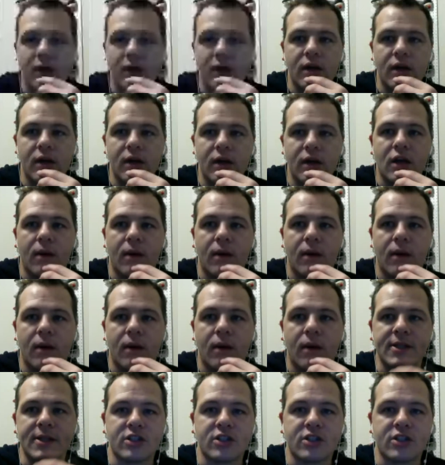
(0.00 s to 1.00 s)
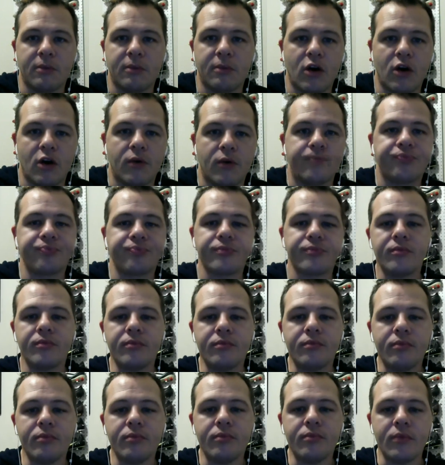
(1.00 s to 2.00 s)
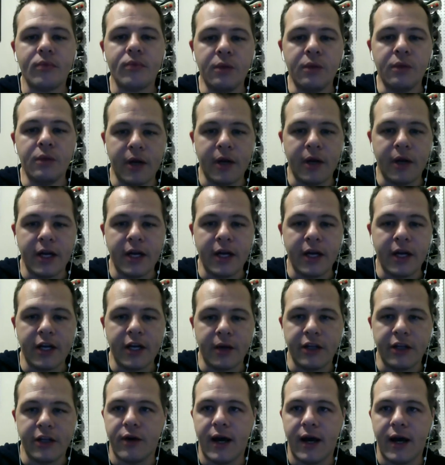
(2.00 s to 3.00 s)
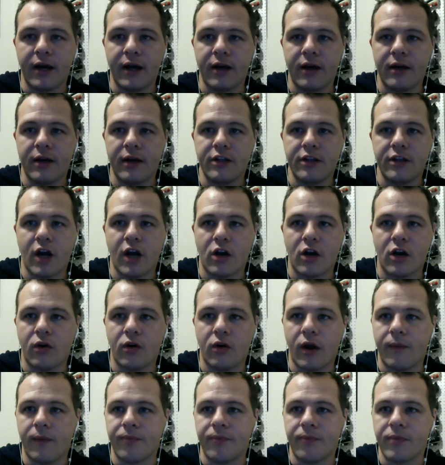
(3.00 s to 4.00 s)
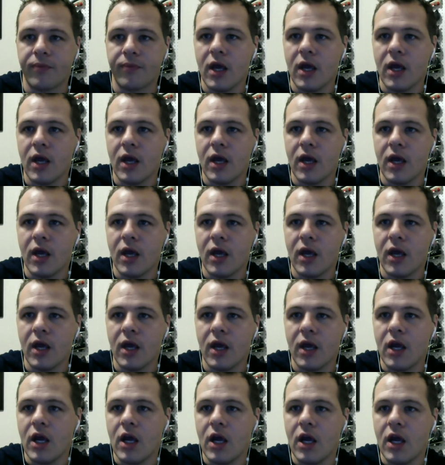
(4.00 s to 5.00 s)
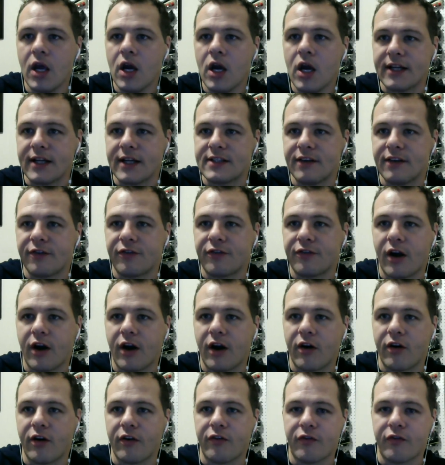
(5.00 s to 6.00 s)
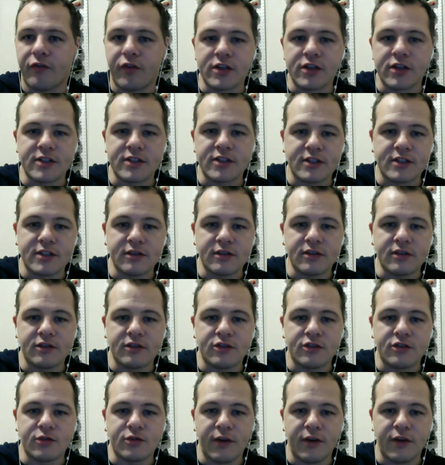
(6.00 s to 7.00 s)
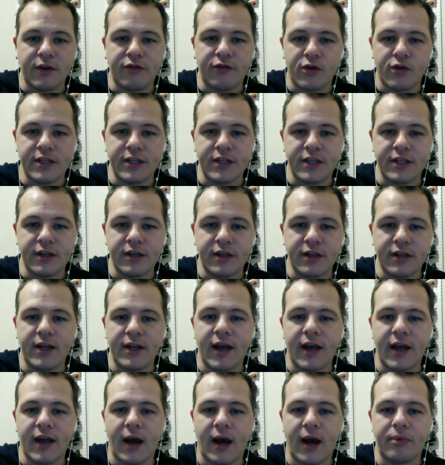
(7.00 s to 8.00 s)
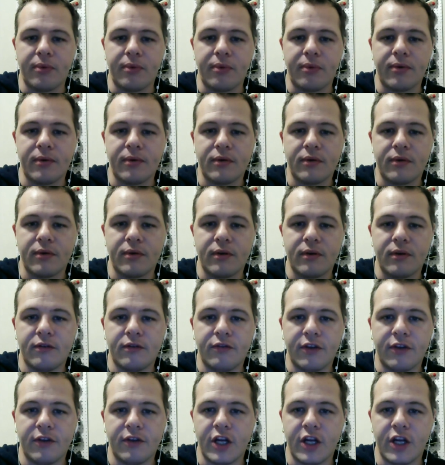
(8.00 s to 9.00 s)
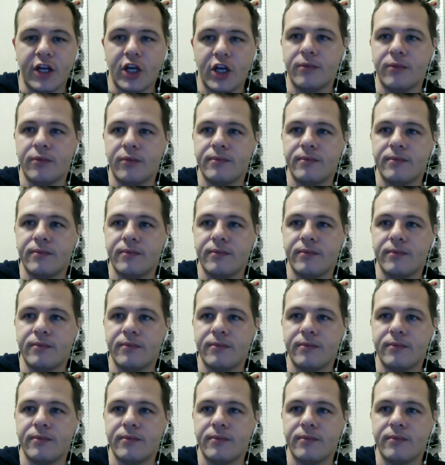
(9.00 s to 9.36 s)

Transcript: comment section below. We want to hear what you've got going on. Rich, I think that's it for our first 2014 recap video.